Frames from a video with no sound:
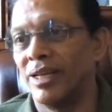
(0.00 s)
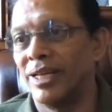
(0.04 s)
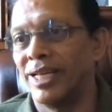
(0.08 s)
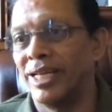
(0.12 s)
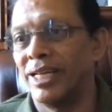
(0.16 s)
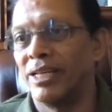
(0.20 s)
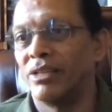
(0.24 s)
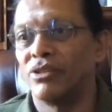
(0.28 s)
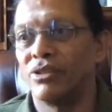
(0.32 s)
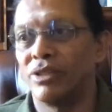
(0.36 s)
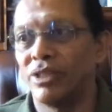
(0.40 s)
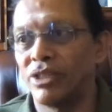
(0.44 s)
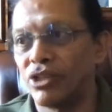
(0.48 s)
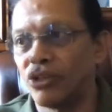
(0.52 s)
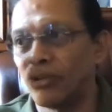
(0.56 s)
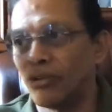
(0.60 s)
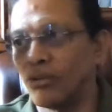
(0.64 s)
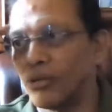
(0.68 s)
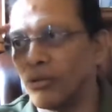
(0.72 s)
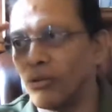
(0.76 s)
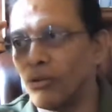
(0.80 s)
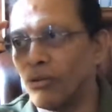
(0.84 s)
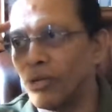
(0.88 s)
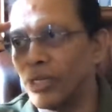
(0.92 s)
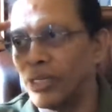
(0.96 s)
So it
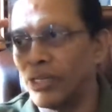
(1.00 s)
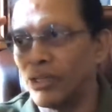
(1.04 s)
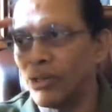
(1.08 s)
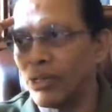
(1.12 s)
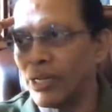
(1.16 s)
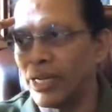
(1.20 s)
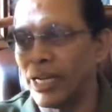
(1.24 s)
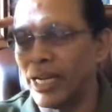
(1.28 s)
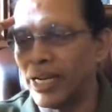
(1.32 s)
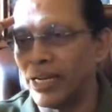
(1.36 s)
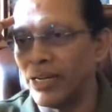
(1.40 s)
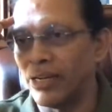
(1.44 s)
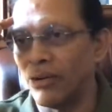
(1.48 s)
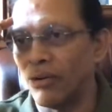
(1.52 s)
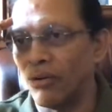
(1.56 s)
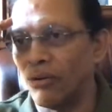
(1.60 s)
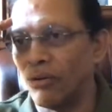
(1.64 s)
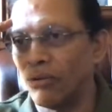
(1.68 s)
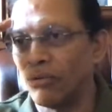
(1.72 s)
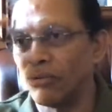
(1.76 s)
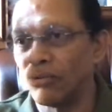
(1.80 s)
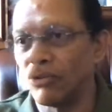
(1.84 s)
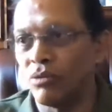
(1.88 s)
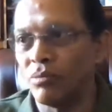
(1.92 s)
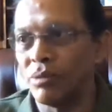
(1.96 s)
shouldn't go into your head,
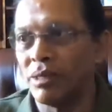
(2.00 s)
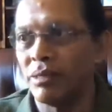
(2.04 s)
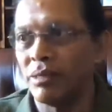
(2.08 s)
oh, so many